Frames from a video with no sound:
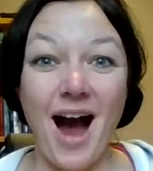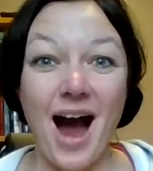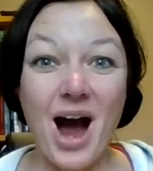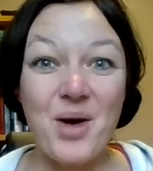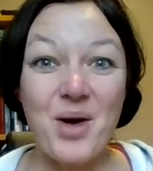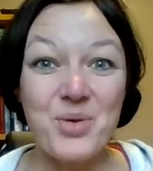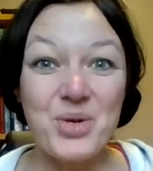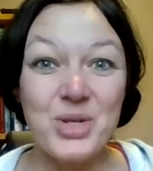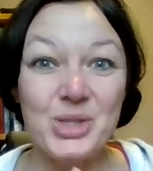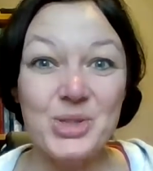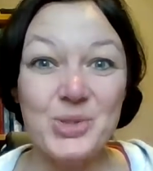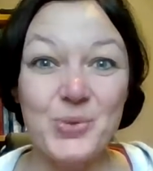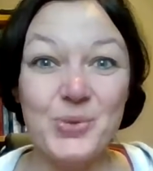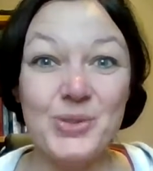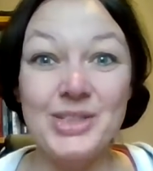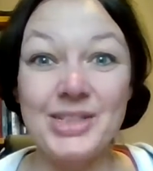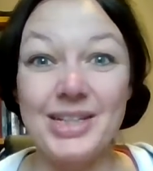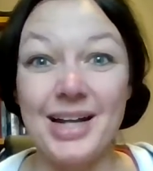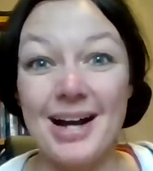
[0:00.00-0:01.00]
I want to talk
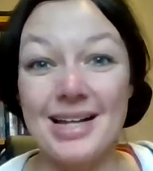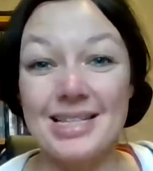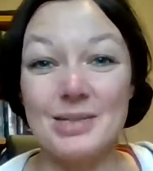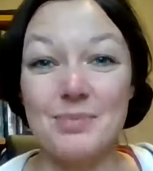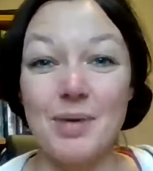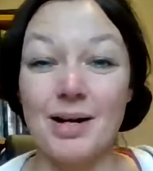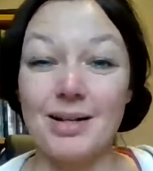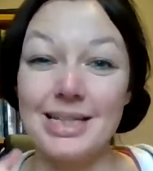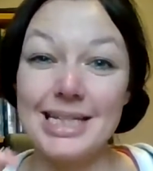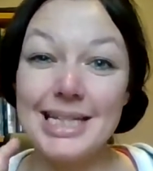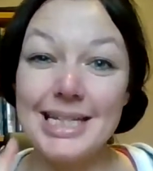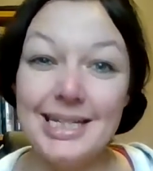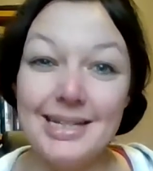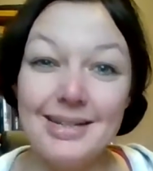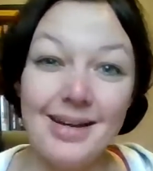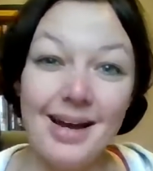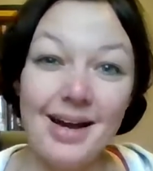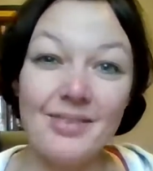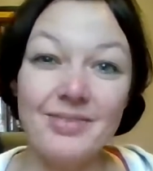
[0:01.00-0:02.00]
to you guys about
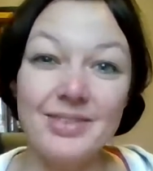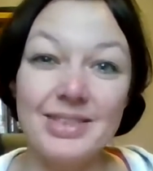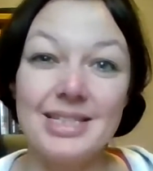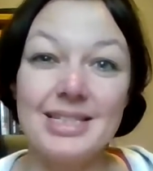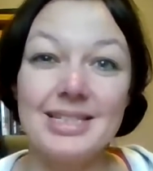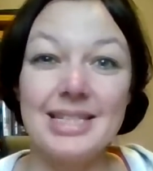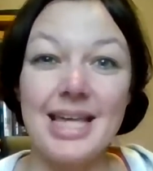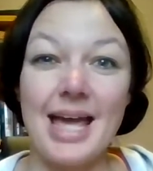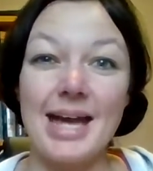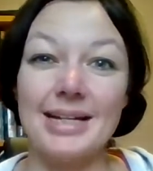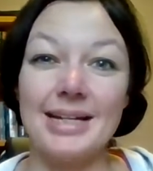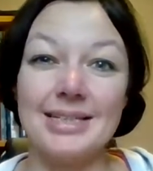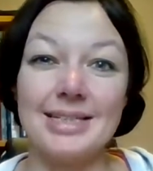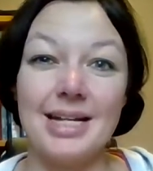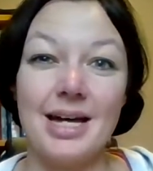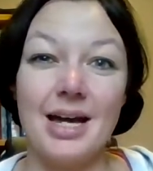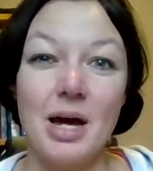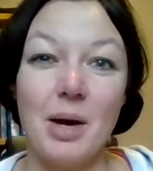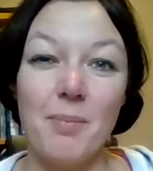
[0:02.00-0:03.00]
e-covers and
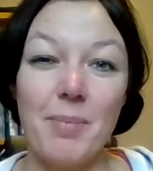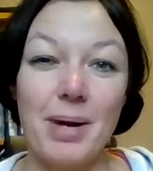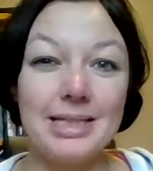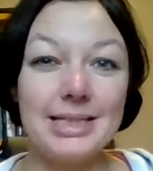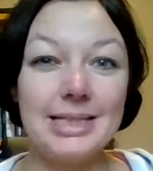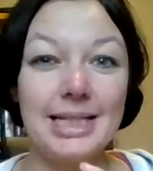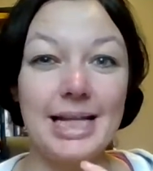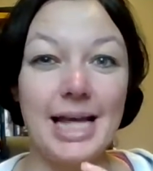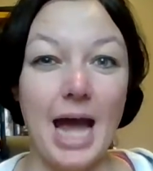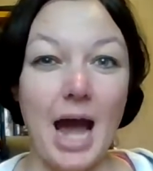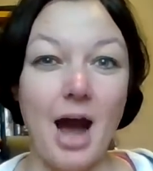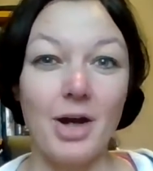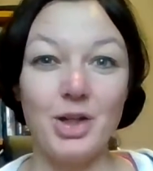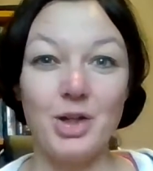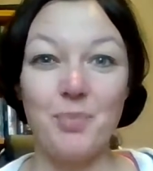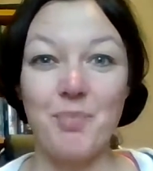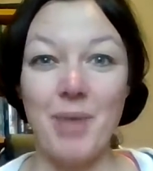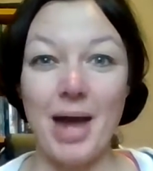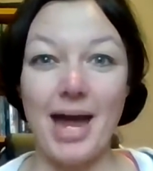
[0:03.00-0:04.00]
basically how
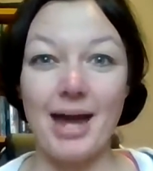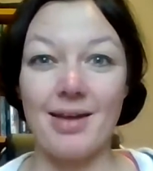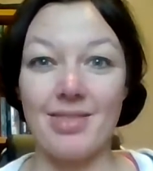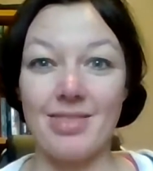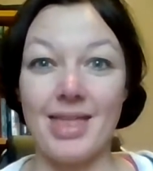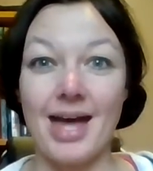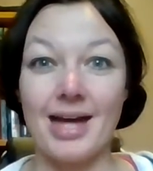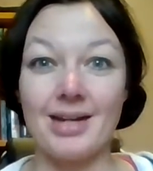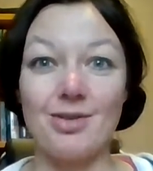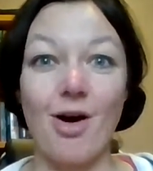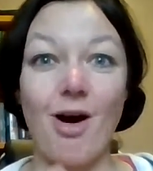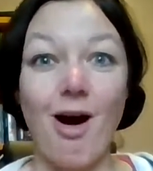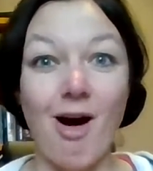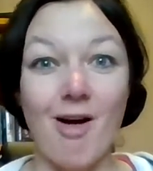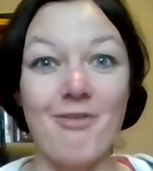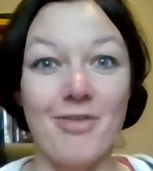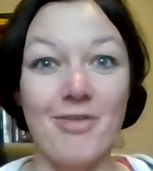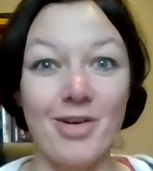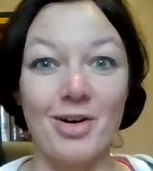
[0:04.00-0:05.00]
you make that
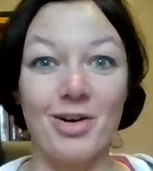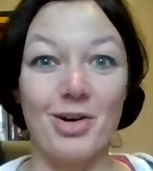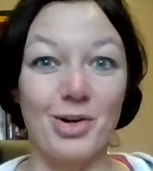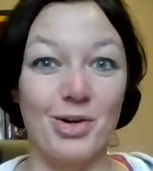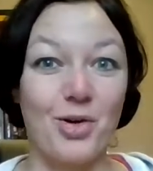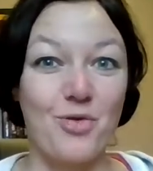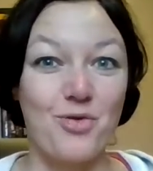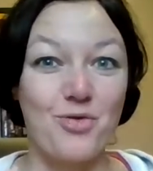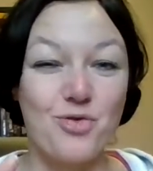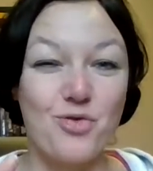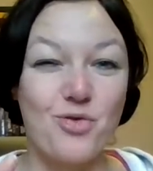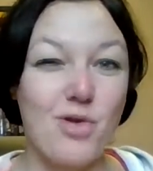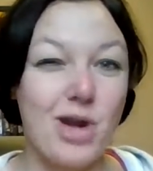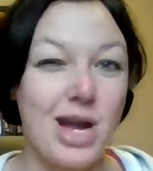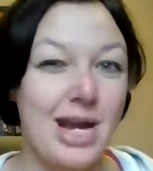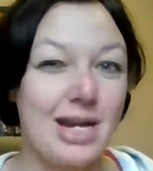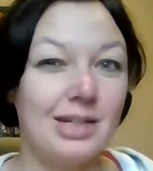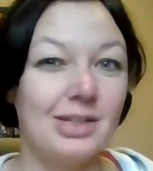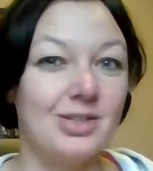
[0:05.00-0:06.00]
offer look
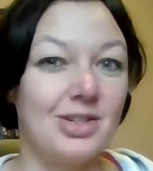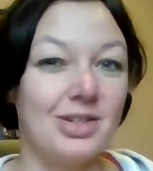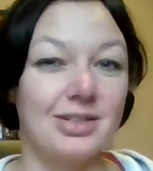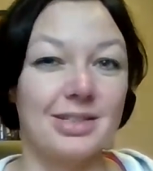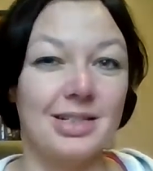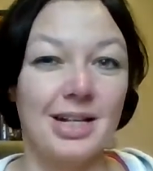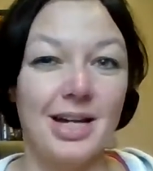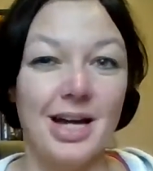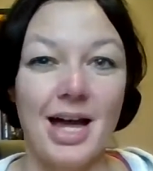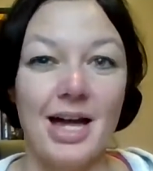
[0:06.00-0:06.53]
really good.